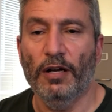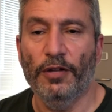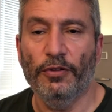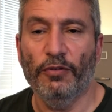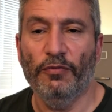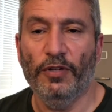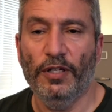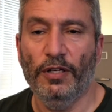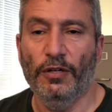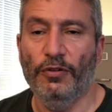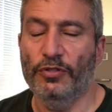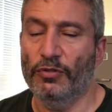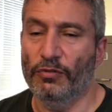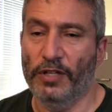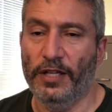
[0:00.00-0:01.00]
other
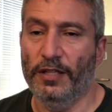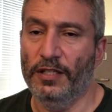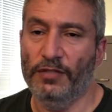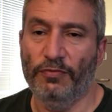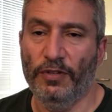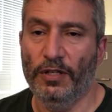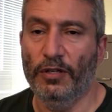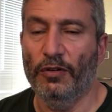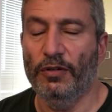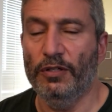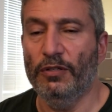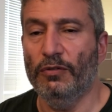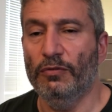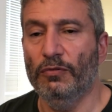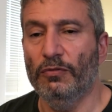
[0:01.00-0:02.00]
videos or like this video and
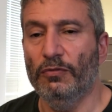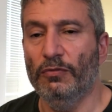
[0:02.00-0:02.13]
you